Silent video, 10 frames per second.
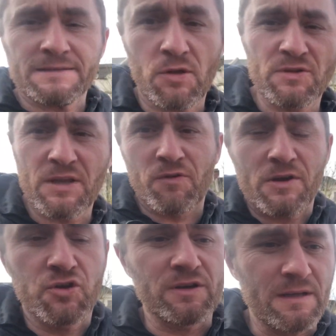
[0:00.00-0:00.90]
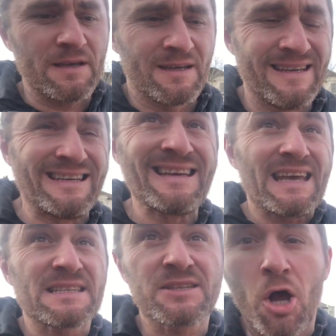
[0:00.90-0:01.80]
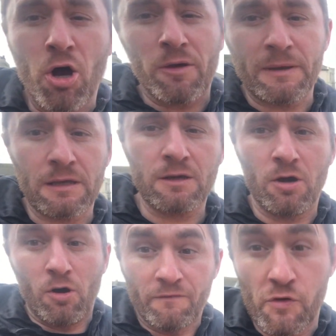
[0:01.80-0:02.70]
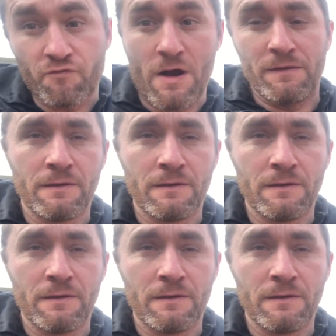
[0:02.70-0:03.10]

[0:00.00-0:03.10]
consideration is timing of your run.